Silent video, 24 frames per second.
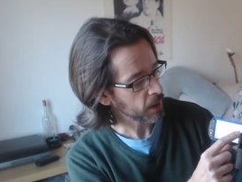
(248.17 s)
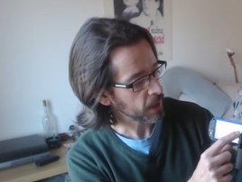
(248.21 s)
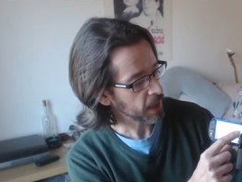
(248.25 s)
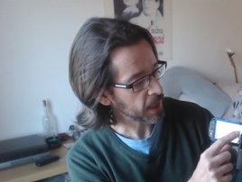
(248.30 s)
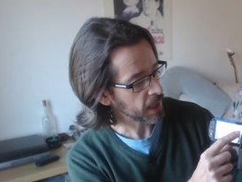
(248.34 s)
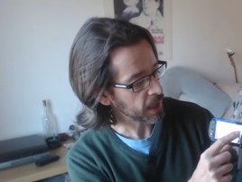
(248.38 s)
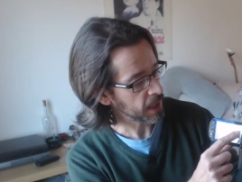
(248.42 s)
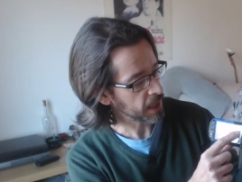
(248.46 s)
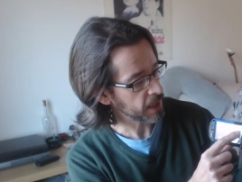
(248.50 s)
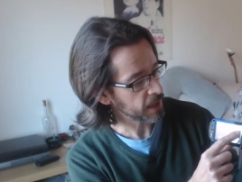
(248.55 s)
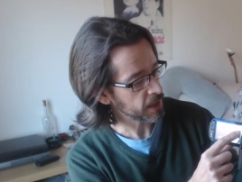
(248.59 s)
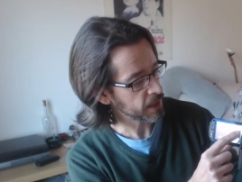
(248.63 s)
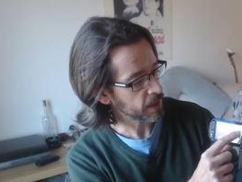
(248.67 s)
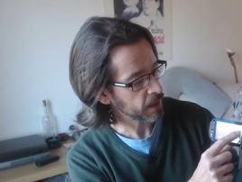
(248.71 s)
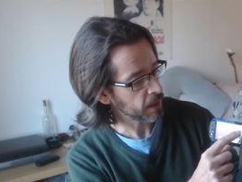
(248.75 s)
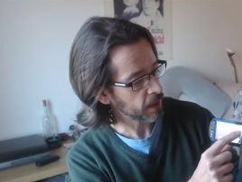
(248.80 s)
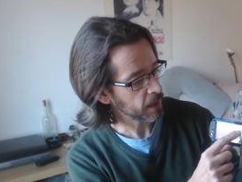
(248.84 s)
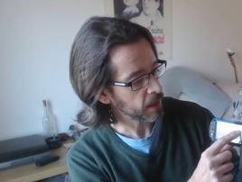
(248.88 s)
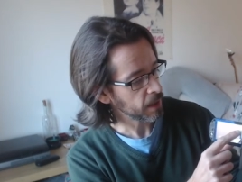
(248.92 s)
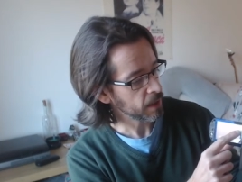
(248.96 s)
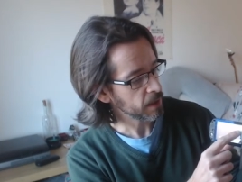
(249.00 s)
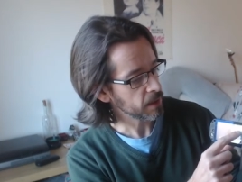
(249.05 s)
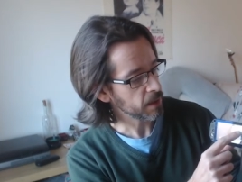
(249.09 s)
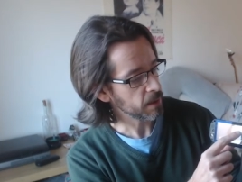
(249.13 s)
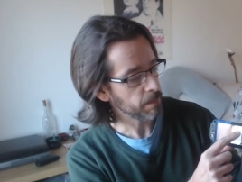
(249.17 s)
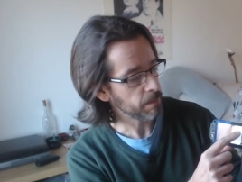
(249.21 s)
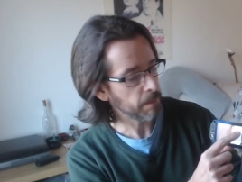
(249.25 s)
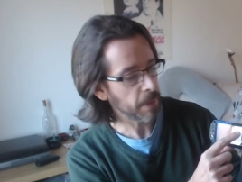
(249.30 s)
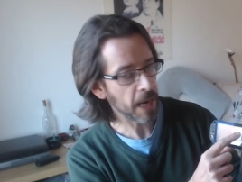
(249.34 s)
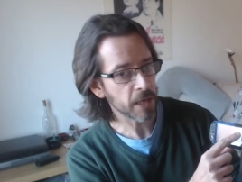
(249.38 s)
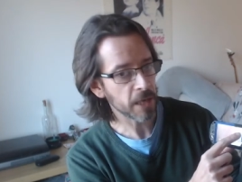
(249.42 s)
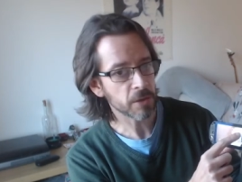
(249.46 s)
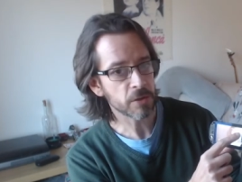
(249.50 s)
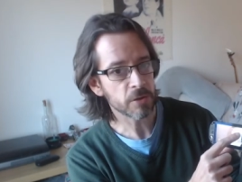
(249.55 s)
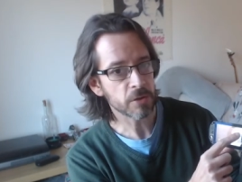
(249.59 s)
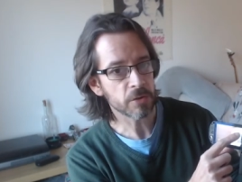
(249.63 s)
is the
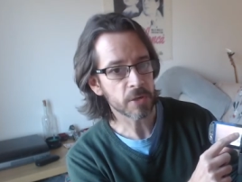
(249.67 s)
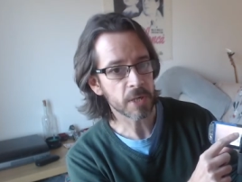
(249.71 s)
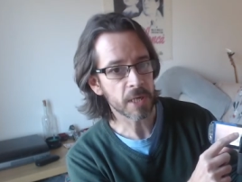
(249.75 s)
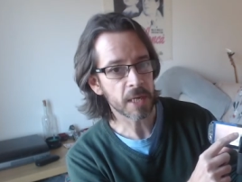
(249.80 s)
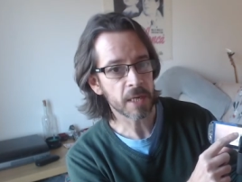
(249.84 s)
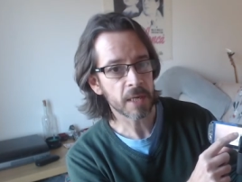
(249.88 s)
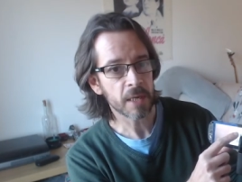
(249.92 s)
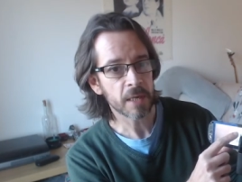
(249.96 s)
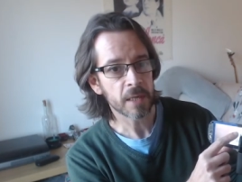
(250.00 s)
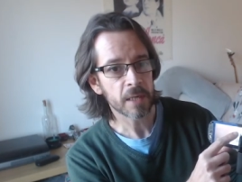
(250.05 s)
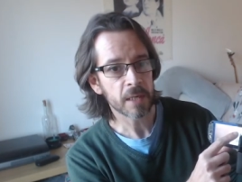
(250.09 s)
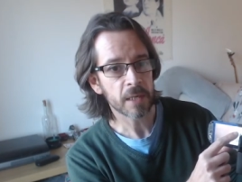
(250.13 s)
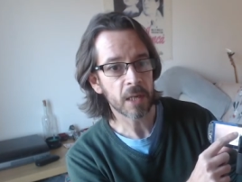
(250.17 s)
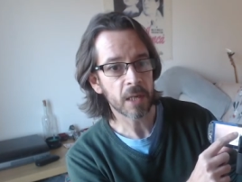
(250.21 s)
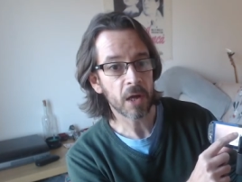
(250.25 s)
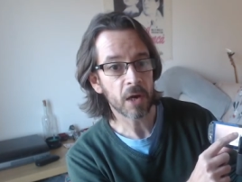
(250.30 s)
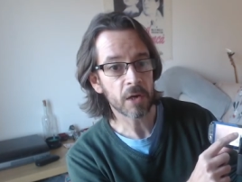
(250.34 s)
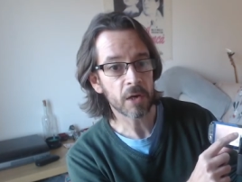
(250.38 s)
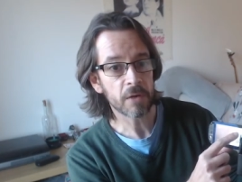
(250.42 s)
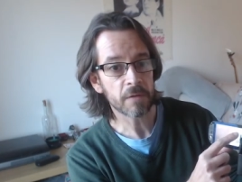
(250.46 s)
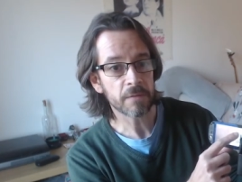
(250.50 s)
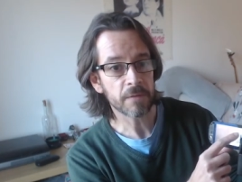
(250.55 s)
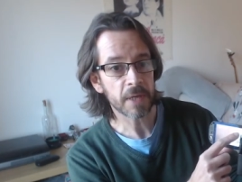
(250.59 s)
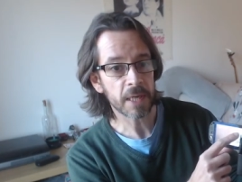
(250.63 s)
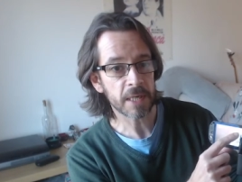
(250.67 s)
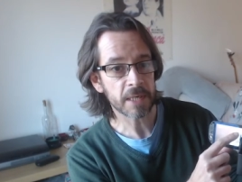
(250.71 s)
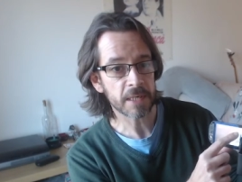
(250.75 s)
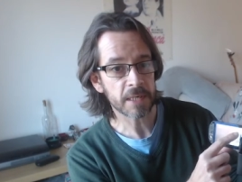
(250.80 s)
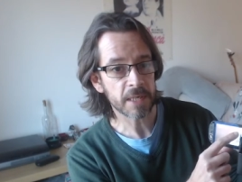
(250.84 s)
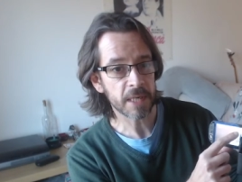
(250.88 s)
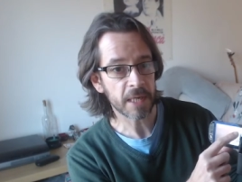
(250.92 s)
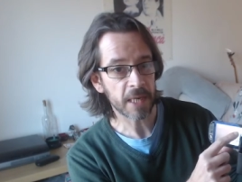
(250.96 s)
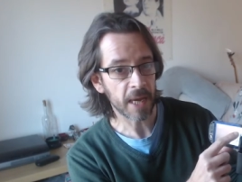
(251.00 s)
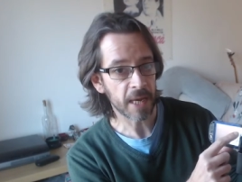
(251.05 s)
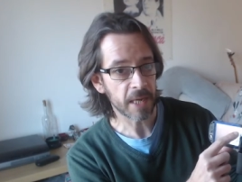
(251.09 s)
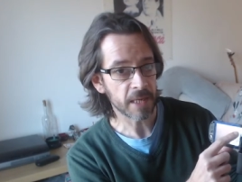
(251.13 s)
battery life
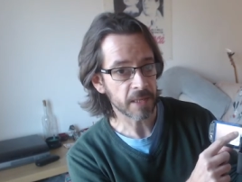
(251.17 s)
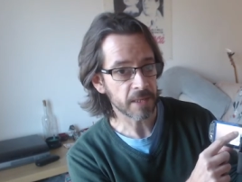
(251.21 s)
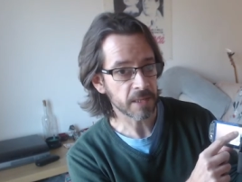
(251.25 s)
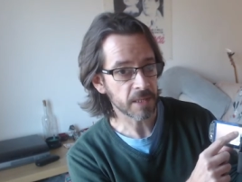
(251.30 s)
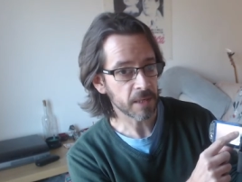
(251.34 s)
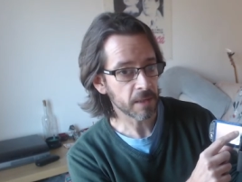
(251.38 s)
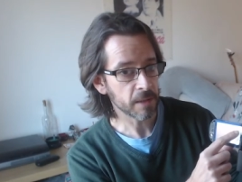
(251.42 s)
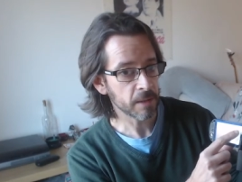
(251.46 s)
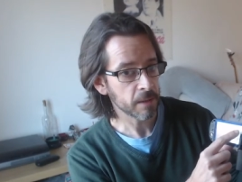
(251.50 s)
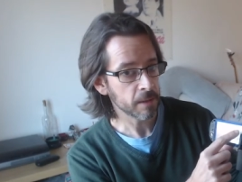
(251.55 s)
indicator.